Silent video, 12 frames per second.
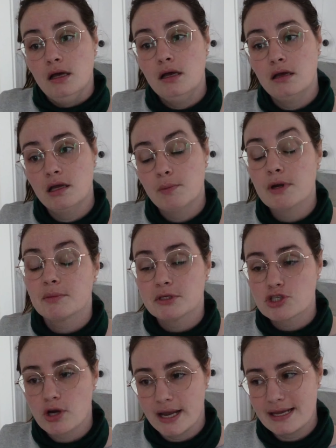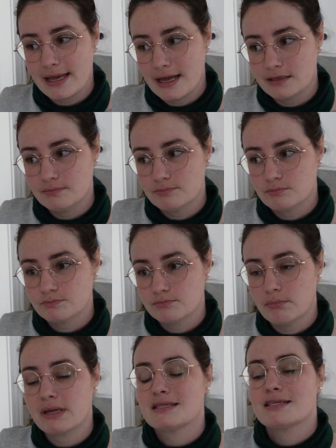but I'm gonna try again
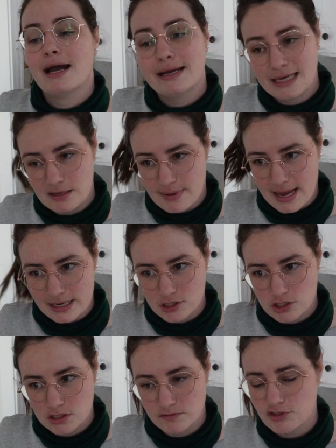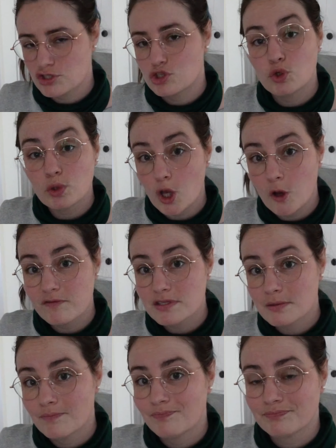gonna make a tiny batch of just two lobes
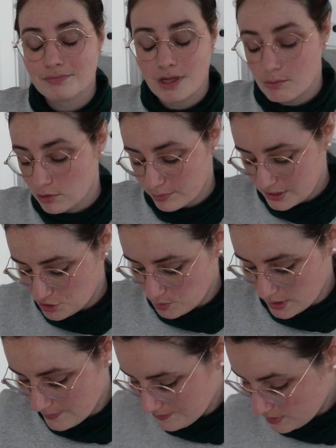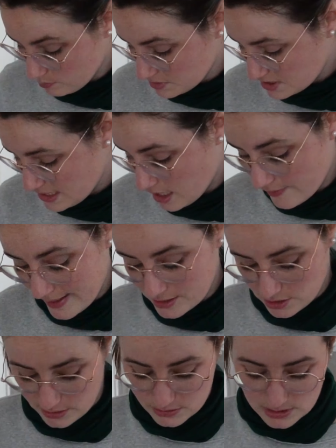and we'll redo it and we'll see how that
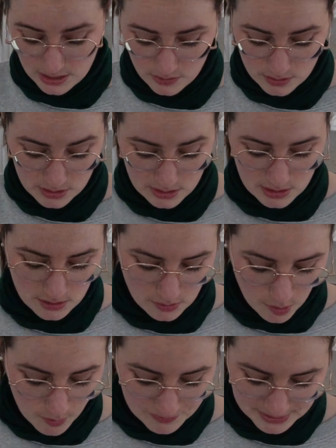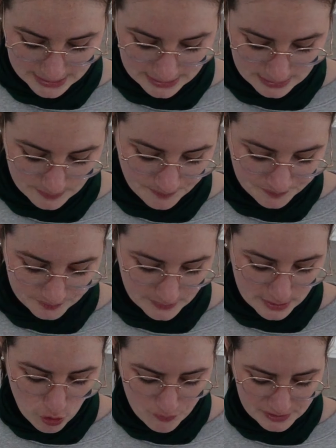turns out. Hopefully,
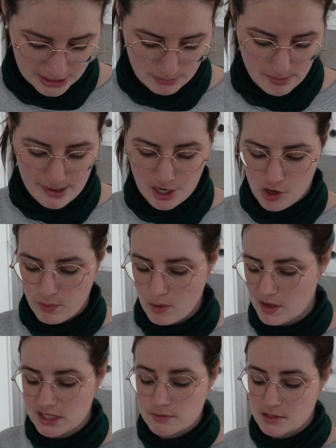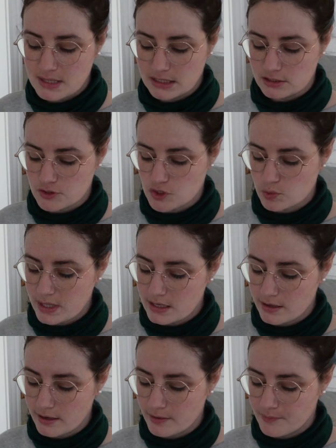hopefully it'll be better. We want them to be a little
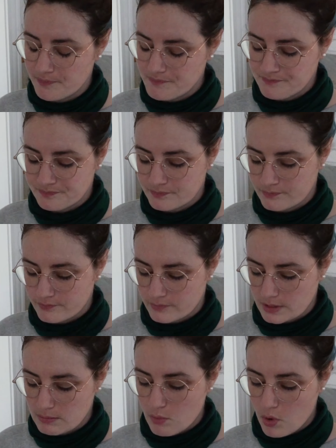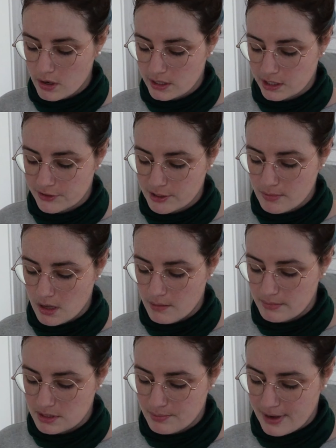sweeter, more cardamom
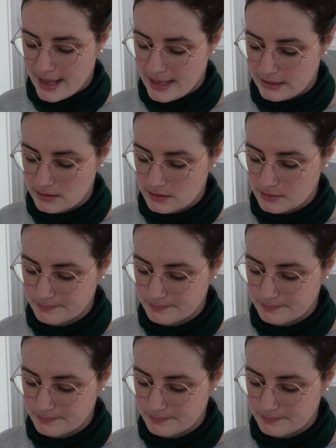in the bread.